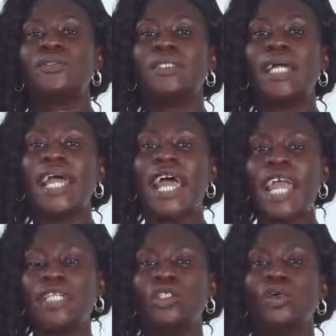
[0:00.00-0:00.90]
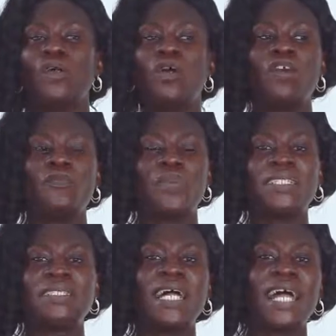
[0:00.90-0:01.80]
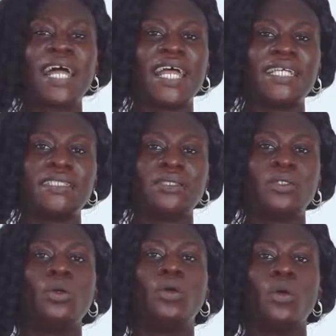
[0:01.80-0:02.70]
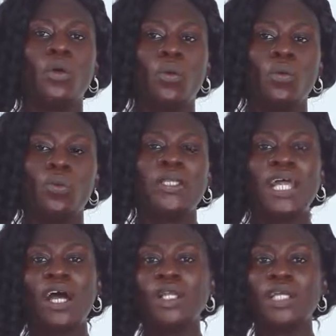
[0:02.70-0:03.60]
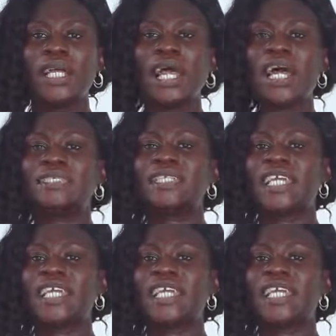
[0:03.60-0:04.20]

to the end of personal hygiene. We will now look at